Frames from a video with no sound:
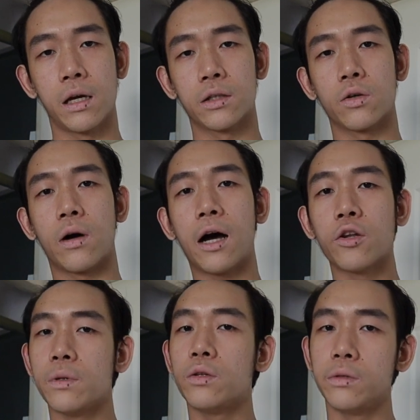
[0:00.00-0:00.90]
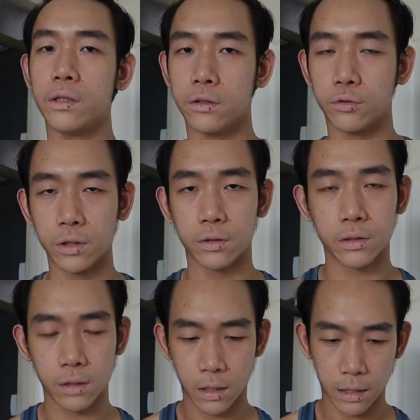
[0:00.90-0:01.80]
So how do we do these drills?
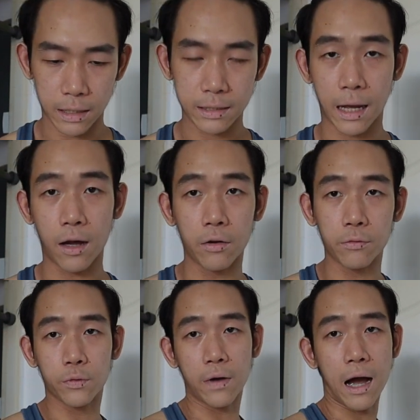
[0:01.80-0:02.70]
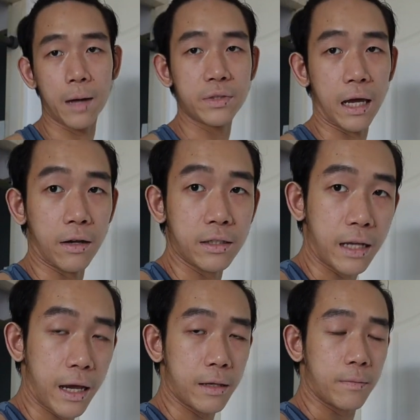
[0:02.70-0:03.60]
Let's start off with our arms at our
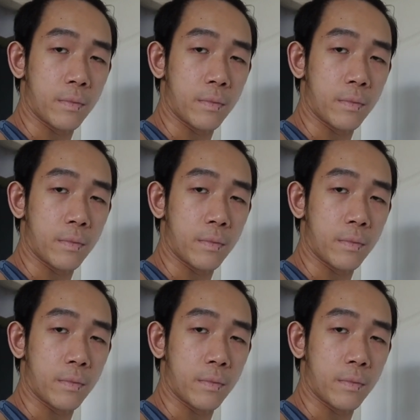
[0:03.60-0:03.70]
side.